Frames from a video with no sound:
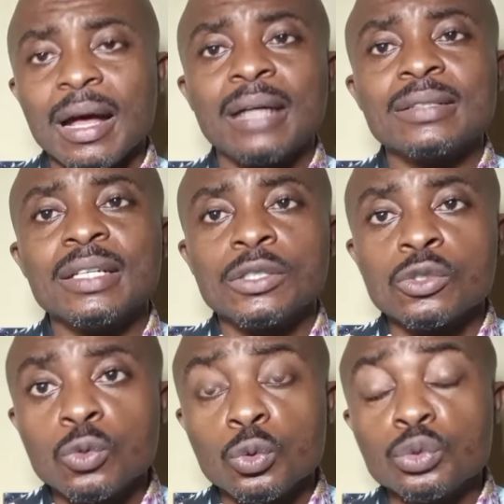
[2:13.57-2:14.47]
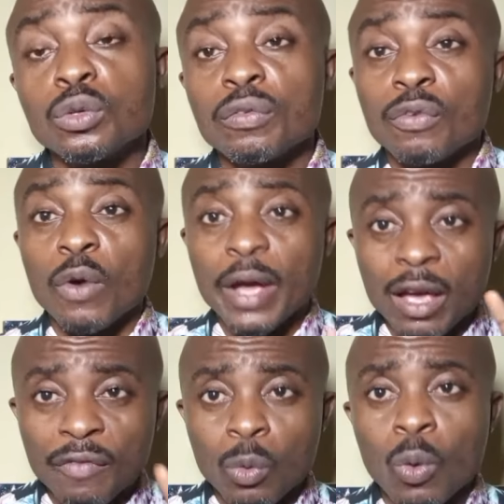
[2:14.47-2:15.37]
and it is good for
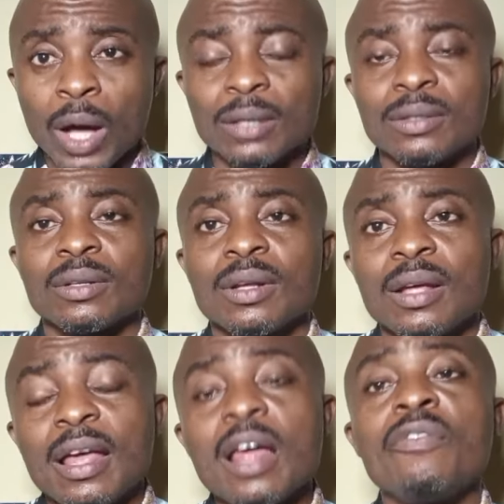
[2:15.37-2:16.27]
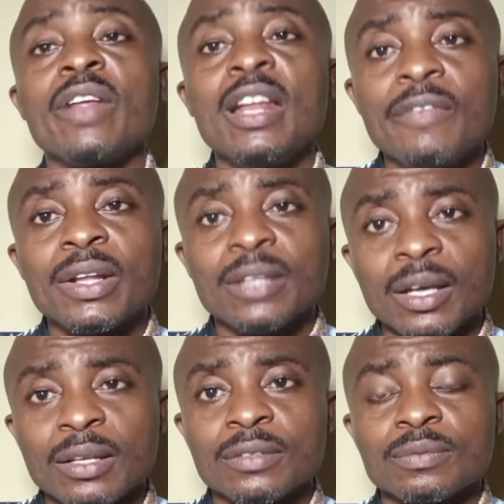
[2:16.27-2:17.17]
everyone, every living thing.